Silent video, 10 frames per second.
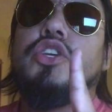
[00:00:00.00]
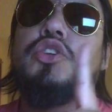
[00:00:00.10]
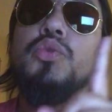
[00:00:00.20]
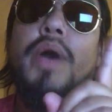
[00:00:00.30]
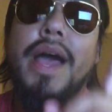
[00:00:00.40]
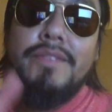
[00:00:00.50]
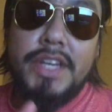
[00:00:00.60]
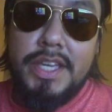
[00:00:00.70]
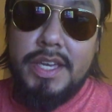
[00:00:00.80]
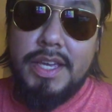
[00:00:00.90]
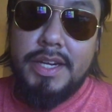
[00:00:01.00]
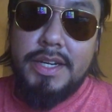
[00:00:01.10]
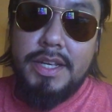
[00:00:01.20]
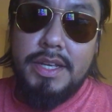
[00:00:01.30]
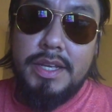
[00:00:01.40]
you have a
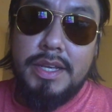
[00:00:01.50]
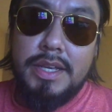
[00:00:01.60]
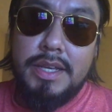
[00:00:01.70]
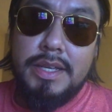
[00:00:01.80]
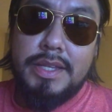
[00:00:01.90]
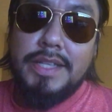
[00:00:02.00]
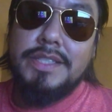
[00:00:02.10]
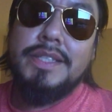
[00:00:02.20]
kid that's